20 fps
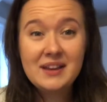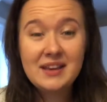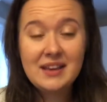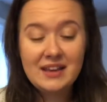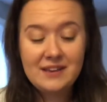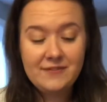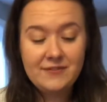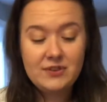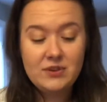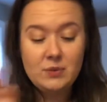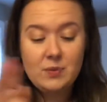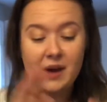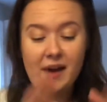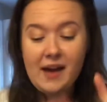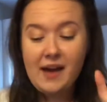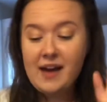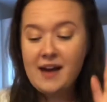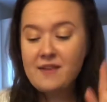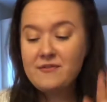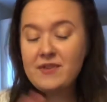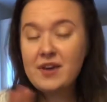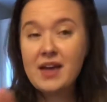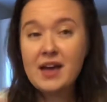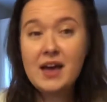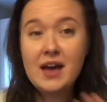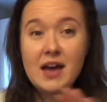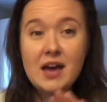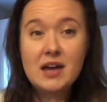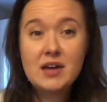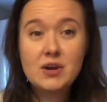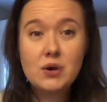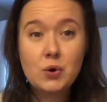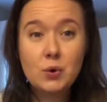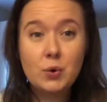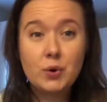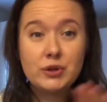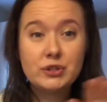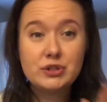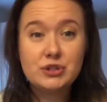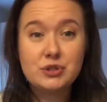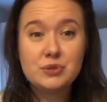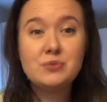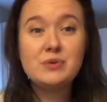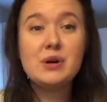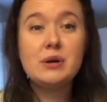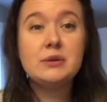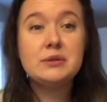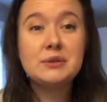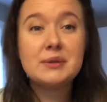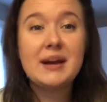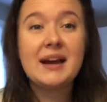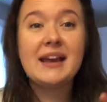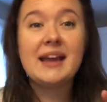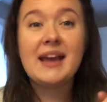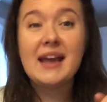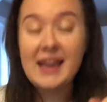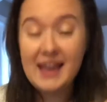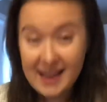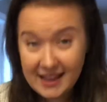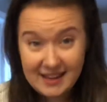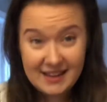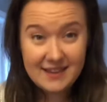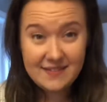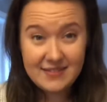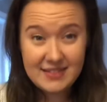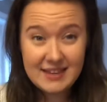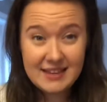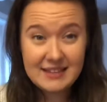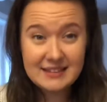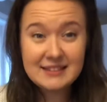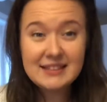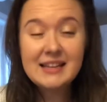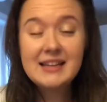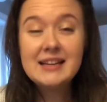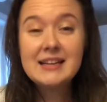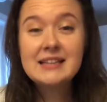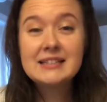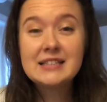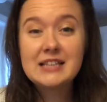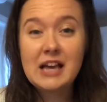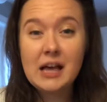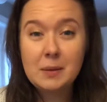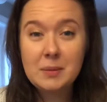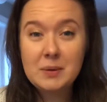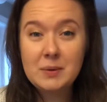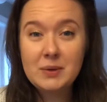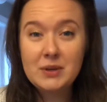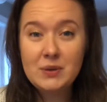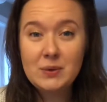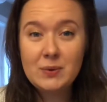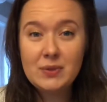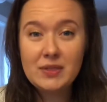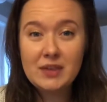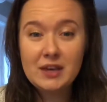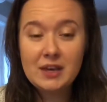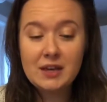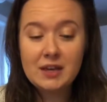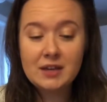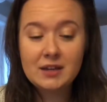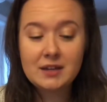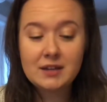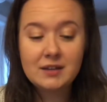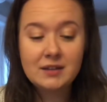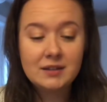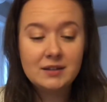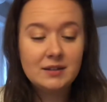If you have had or do go try any of these, tell me what you think.